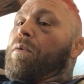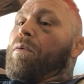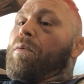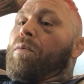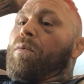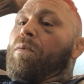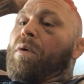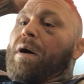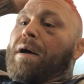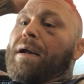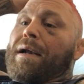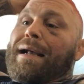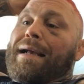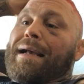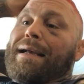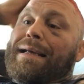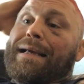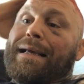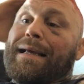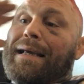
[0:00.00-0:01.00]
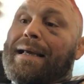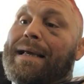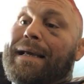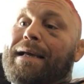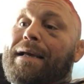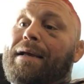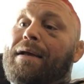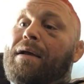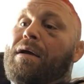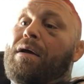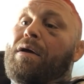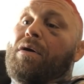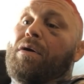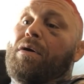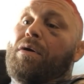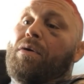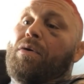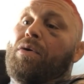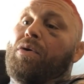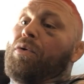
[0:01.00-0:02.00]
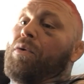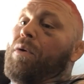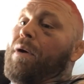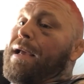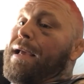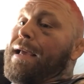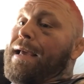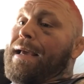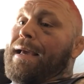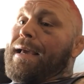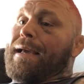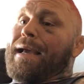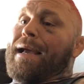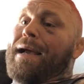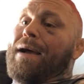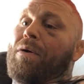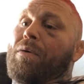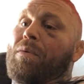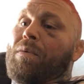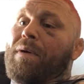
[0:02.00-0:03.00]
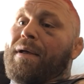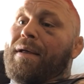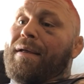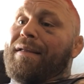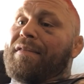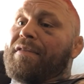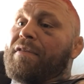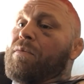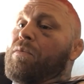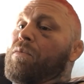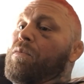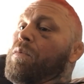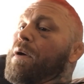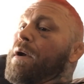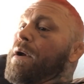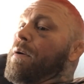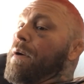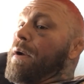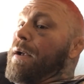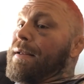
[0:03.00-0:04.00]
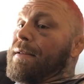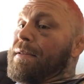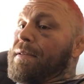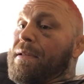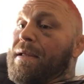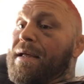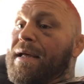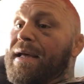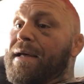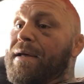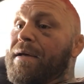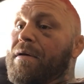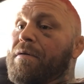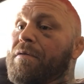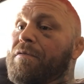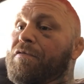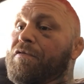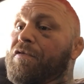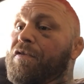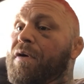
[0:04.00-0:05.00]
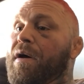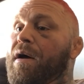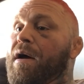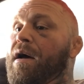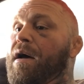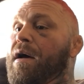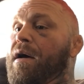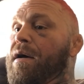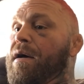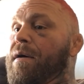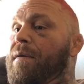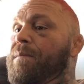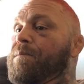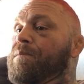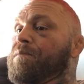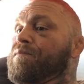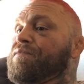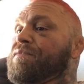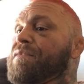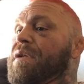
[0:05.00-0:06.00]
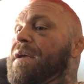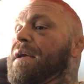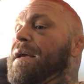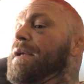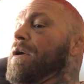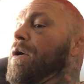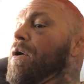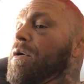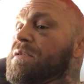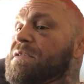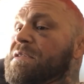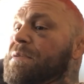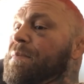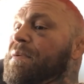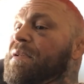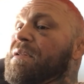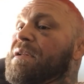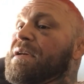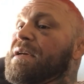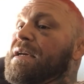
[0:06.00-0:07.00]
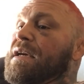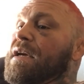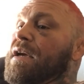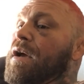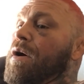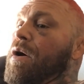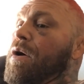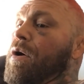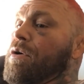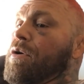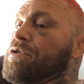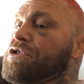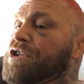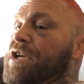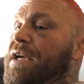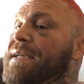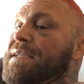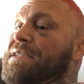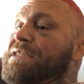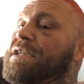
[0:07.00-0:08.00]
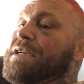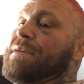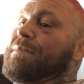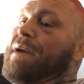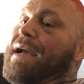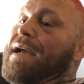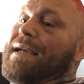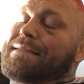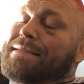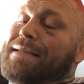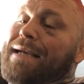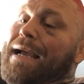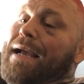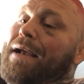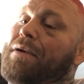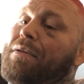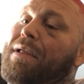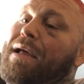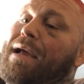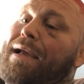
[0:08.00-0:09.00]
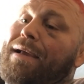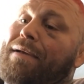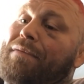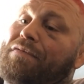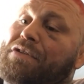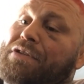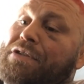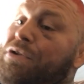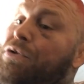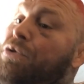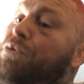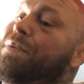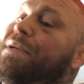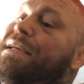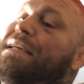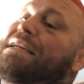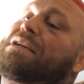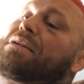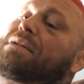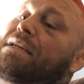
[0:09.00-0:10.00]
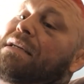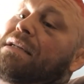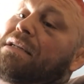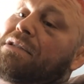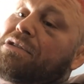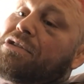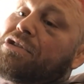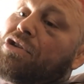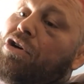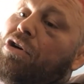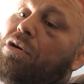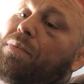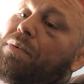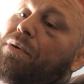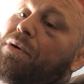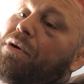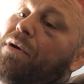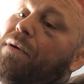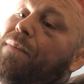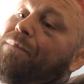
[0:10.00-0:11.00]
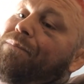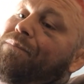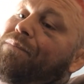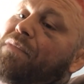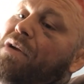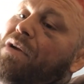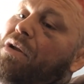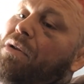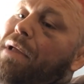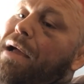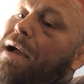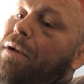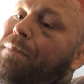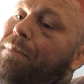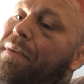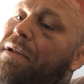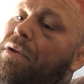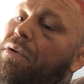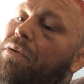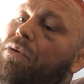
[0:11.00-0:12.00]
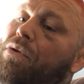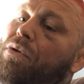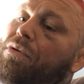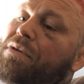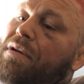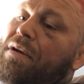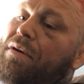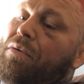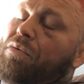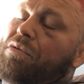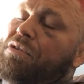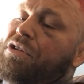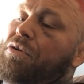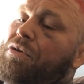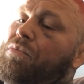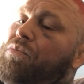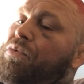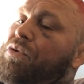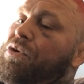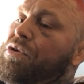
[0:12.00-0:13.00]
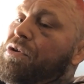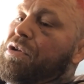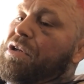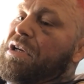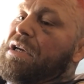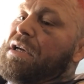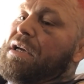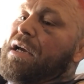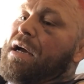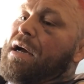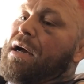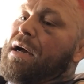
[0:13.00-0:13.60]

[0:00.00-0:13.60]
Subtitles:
what I eat, who I hang out with, where I live, and ultimately changing my entire life to be clean and sober allowed me to really